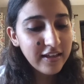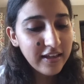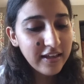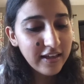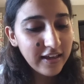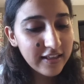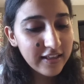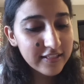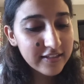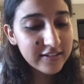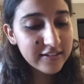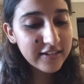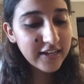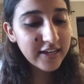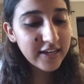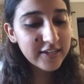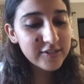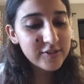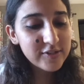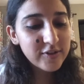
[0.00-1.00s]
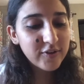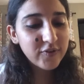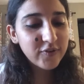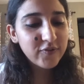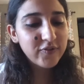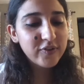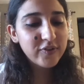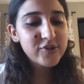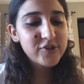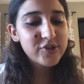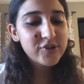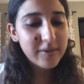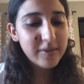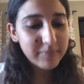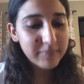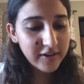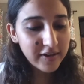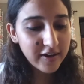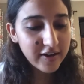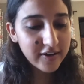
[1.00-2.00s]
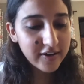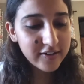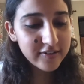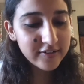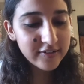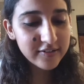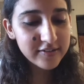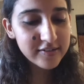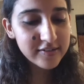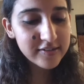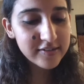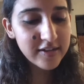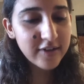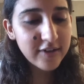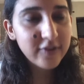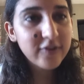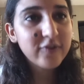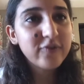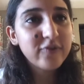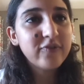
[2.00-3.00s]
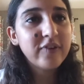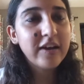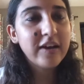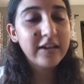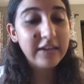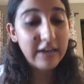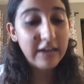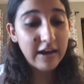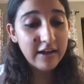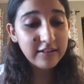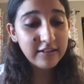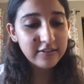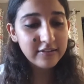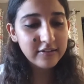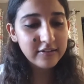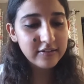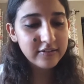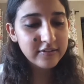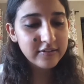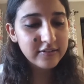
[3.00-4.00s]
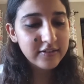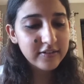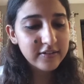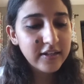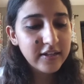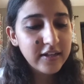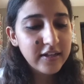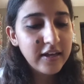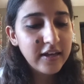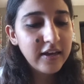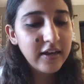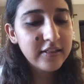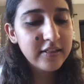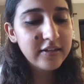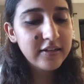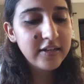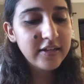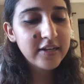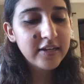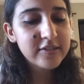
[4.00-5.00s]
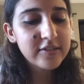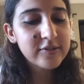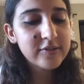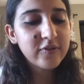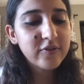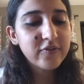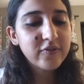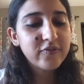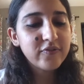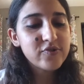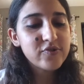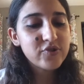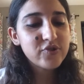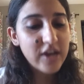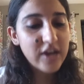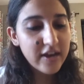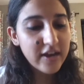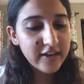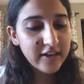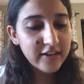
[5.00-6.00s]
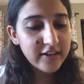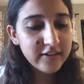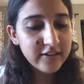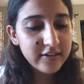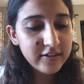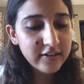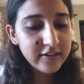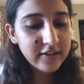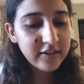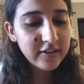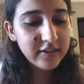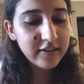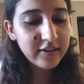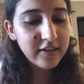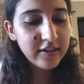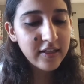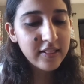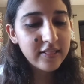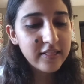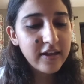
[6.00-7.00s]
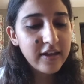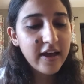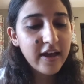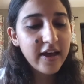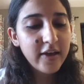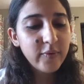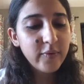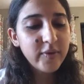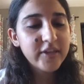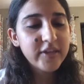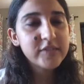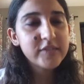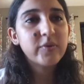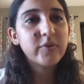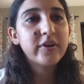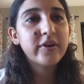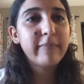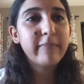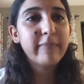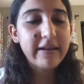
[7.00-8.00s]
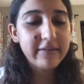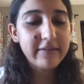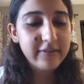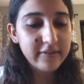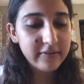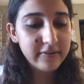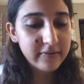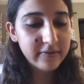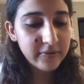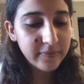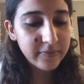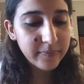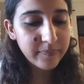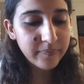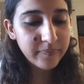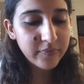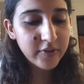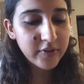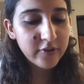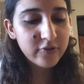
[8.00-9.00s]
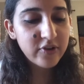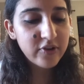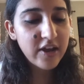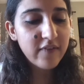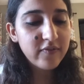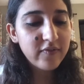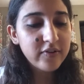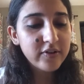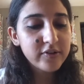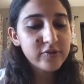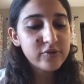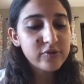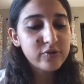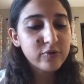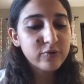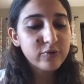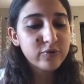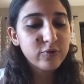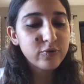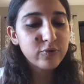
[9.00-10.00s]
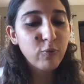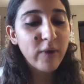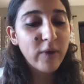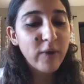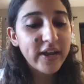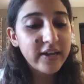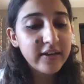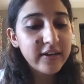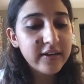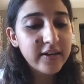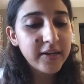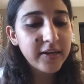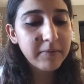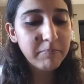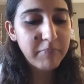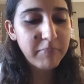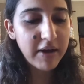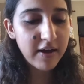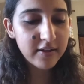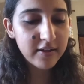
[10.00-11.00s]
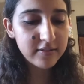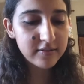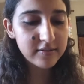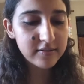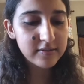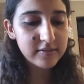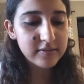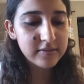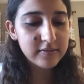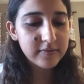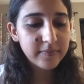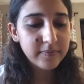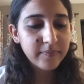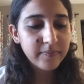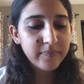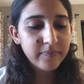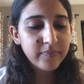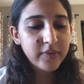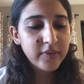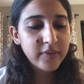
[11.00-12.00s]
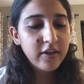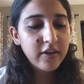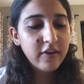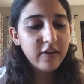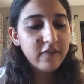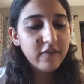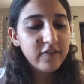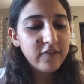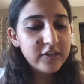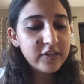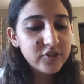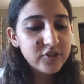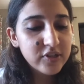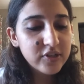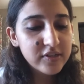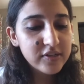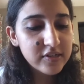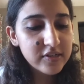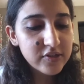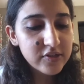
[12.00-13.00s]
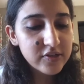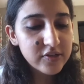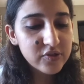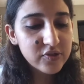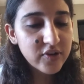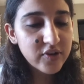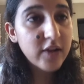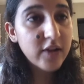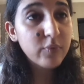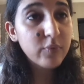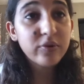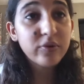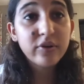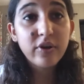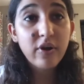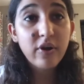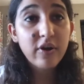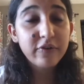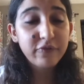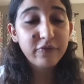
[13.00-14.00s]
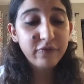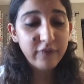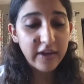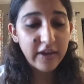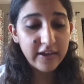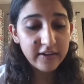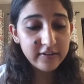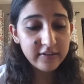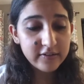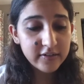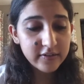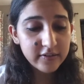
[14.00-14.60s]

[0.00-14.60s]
In the days of Shamgar, son of Anath, in the days of Jael, the highways were abandoned. Travelers took to winding paths. Villagers in Israel would not fight.